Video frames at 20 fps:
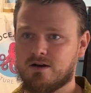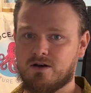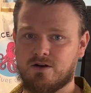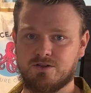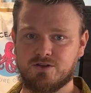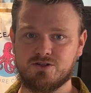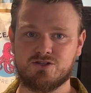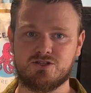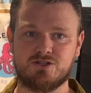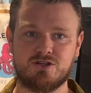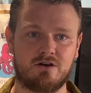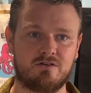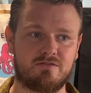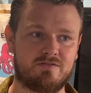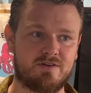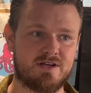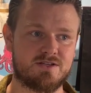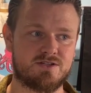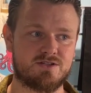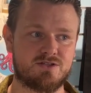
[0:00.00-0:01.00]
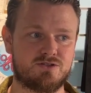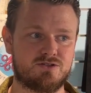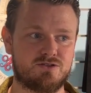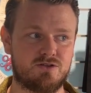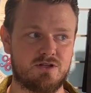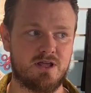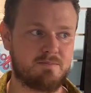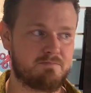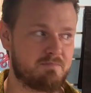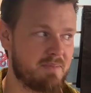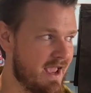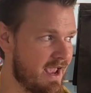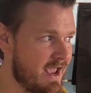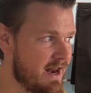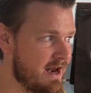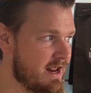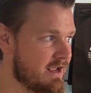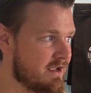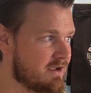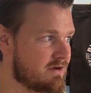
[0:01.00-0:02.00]
on the surface, do they
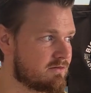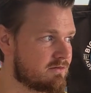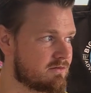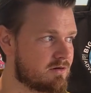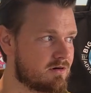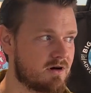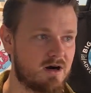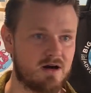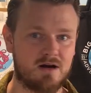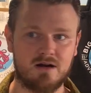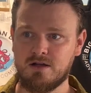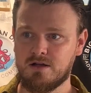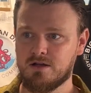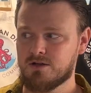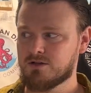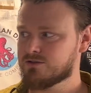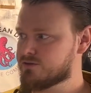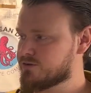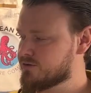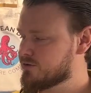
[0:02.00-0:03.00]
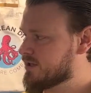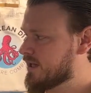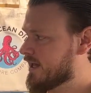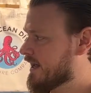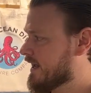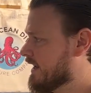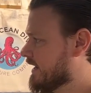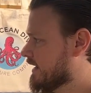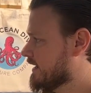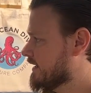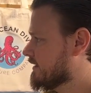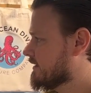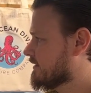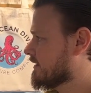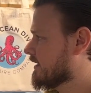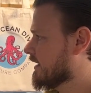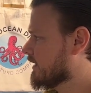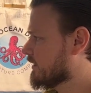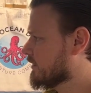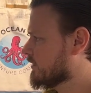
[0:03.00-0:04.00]
panic, or do they
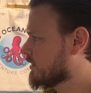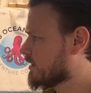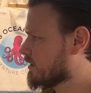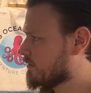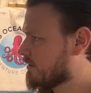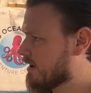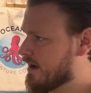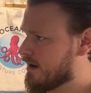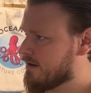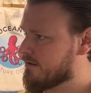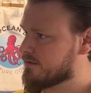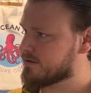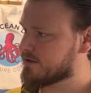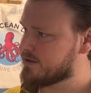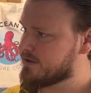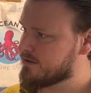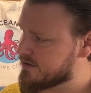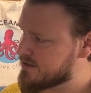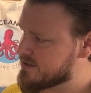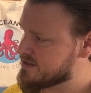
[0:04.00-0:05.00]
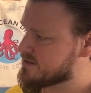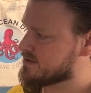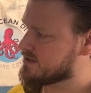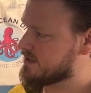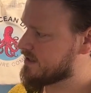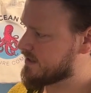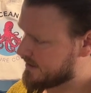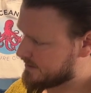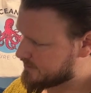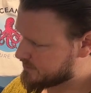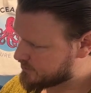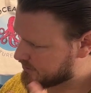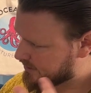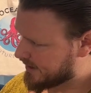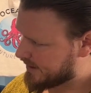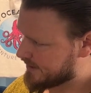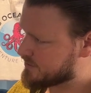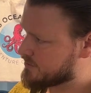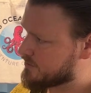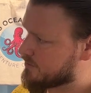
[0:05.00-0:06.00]
kind of look around curiously and
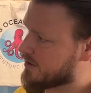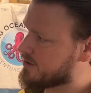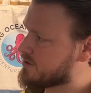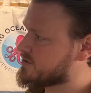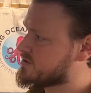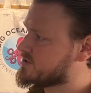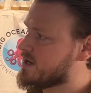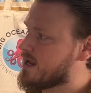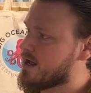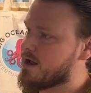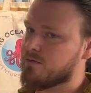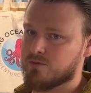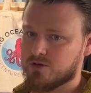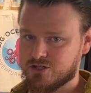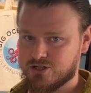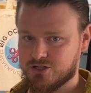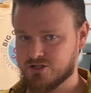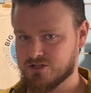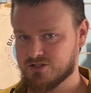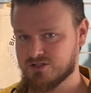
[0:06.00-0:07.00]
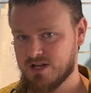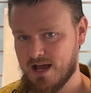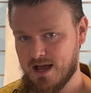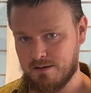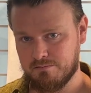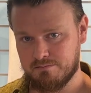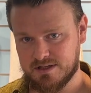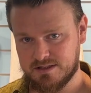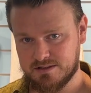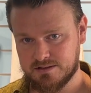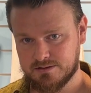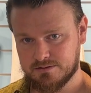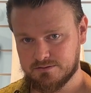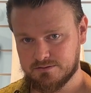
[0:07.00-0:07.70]
try to understand what's just happened?